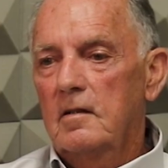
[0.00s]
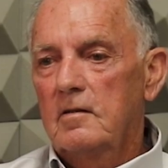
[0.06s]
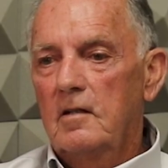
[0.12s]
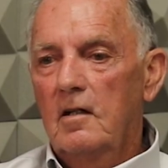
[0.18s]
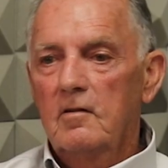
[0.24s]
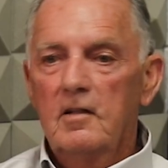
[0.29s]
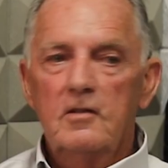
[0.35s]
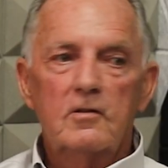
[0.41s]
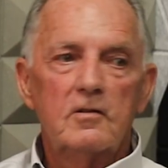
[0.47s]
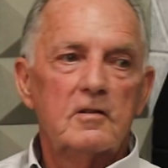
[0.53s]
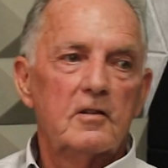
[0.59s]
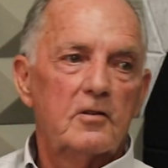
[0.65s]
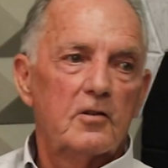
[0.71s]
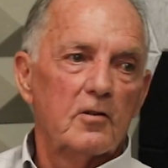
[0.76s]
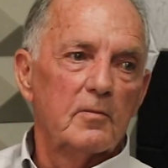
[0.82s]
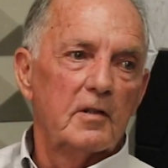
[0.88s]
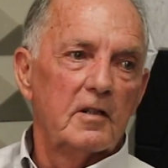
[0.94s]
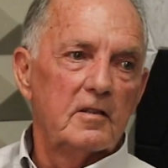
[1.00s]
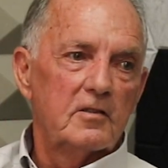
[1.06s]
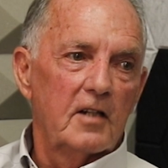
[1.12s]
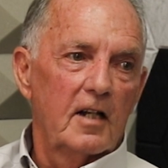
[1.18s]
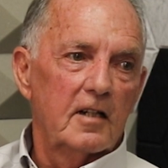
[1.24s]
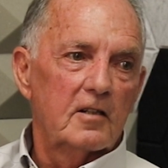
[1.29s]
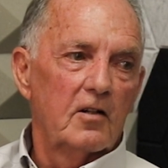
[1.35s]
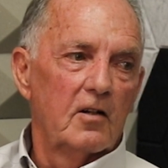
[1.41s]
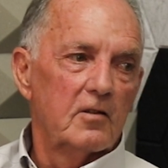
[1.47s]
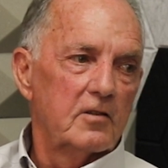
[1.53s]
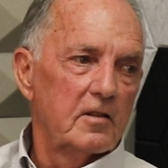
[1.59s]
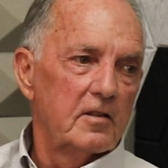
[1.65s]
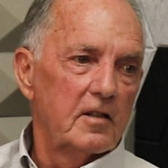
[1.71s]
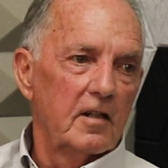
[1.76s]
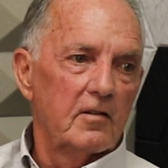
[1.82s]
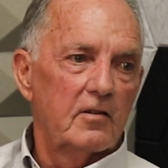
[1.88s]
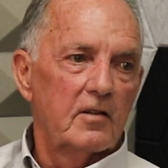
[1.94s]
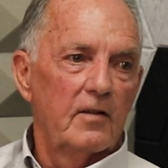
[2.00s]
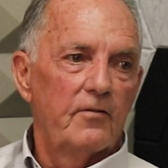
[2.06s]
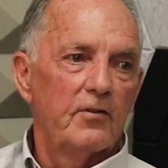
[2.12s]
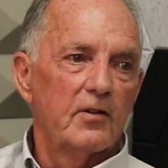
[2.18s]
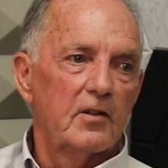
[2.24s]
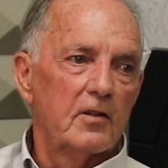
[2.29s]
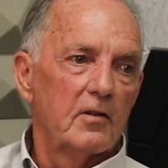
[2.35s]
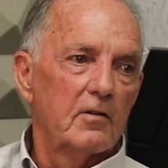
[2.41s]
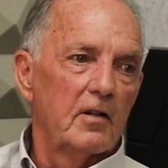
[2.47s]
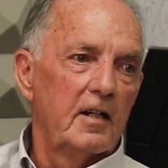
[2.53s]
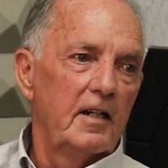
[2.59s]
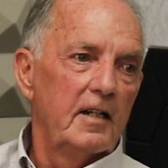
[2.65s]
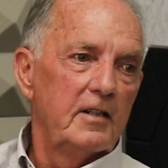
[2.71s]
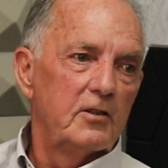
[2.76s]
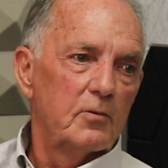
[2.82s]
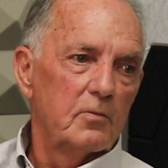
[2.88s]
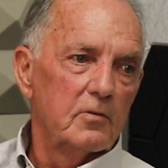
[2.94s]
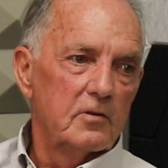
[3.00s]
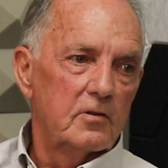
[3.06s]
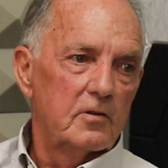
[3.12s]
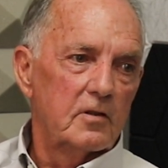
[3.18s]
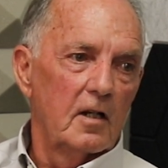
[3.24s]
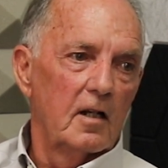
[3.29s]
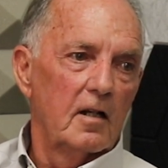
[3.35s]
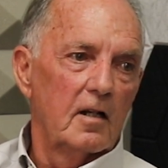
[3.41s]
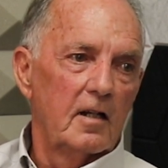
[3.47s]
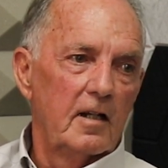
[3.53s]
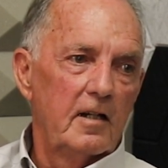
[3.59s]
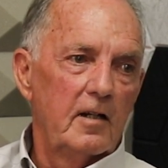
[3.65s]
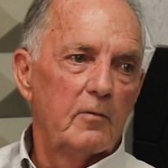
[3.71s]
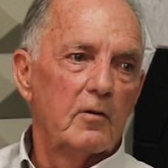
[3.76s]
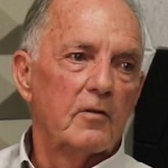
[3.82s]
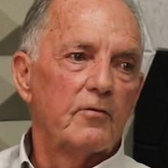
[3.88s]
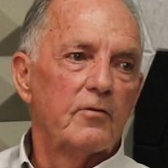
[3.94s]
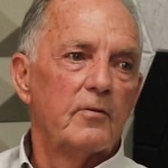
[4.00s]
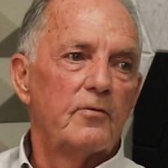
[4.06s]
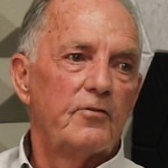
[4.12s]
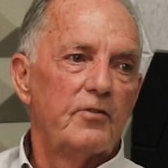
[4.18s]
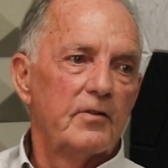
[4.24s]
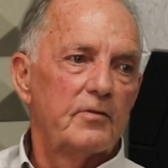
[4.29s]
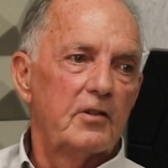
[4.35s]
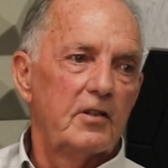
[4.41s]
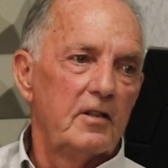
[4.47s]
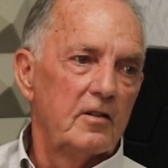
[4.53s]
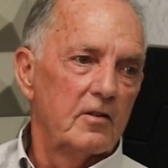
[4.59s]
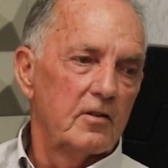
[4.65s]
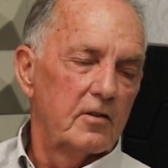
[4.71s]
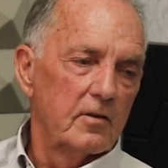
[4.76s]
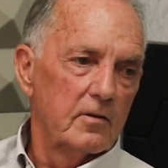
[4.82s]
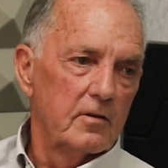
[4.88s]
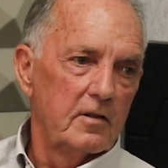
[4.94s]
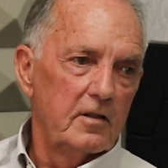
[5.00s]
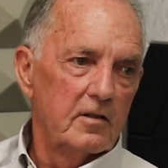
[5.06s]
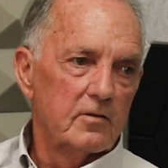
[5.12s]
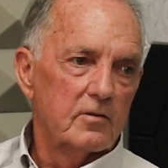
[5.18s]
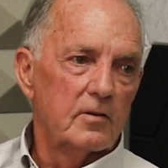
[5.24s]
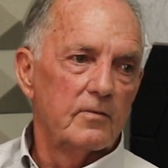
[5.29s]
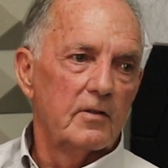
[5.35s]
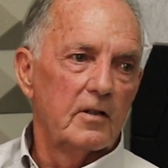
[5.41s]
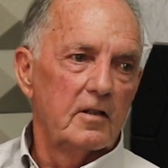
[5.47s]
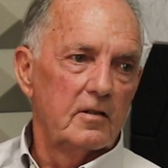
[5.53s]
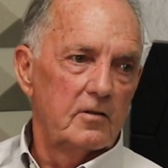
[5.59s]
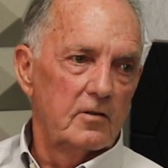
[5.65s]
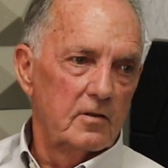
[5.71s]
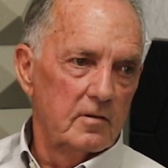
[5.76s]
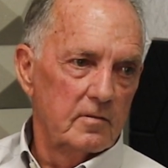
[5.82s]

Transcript: No, they couldn't determine the exact cause of death. They figured her age was anywhere from 15 to 30 years of age.